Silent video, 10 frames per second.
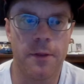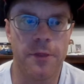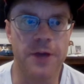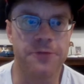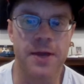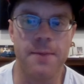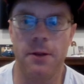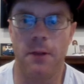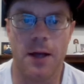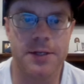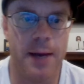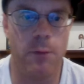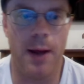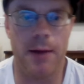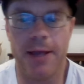Thanks for keeping it locked on,
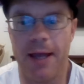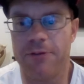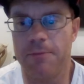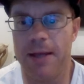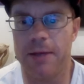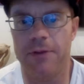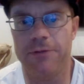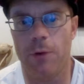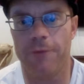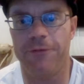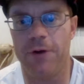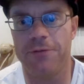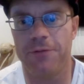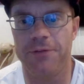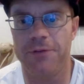Wildcats, and making this your
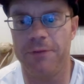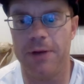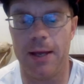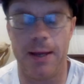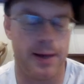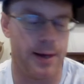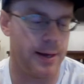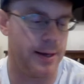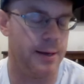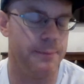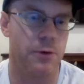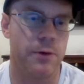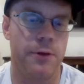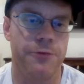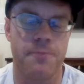first listen of the day. I am
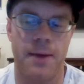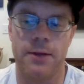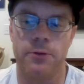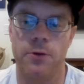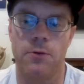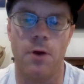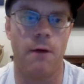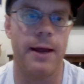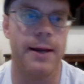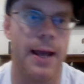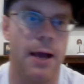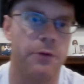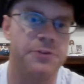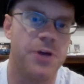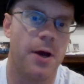your host, Mike Luke. All right, now
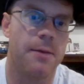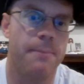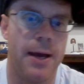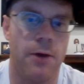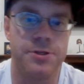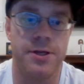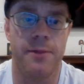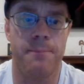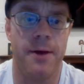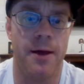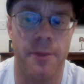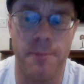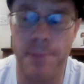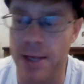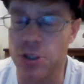let's talk about the
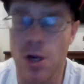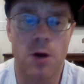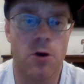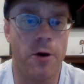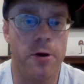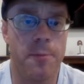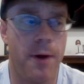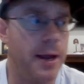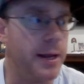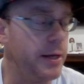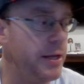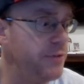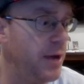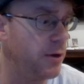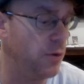bench. Carter Bryant,
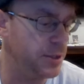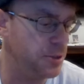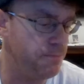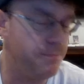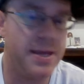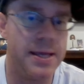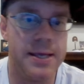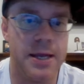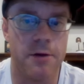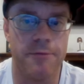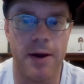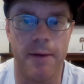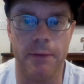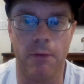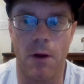he's not going to be here
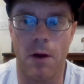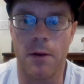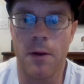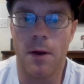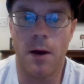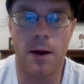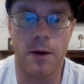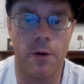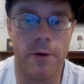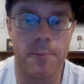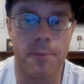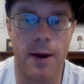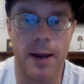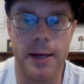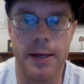very long. Carter
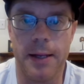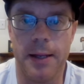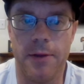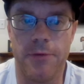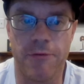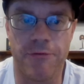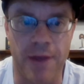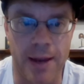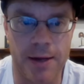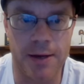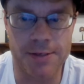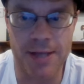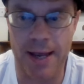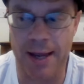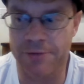Bryant is
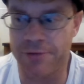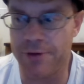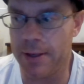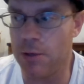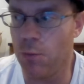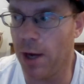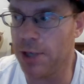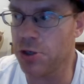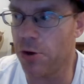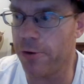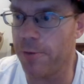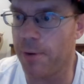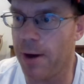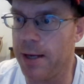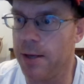fantastic. You watch Carter
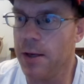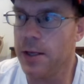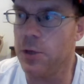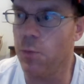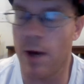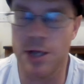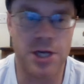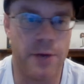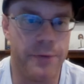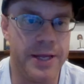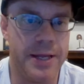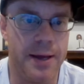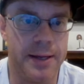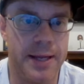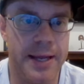Bryant, you watch how he
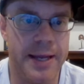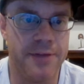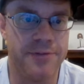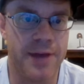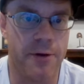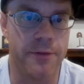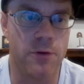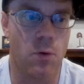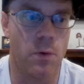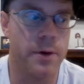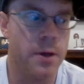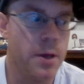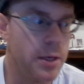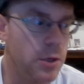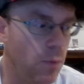gets out on the court,
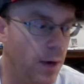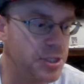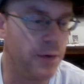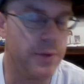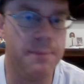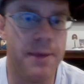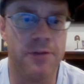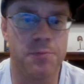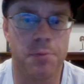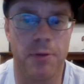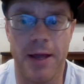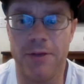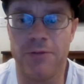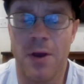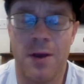you watch how he makes
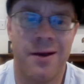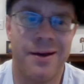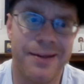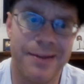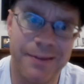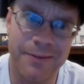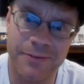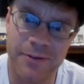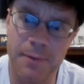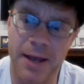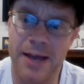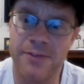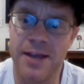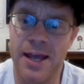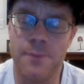plays. Some
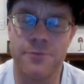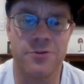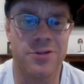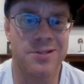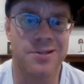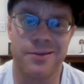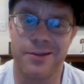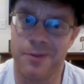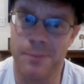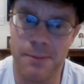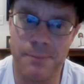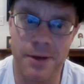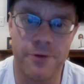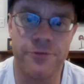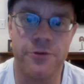guys' games are just a little bit
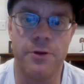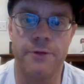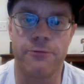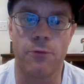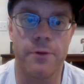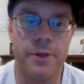better suited for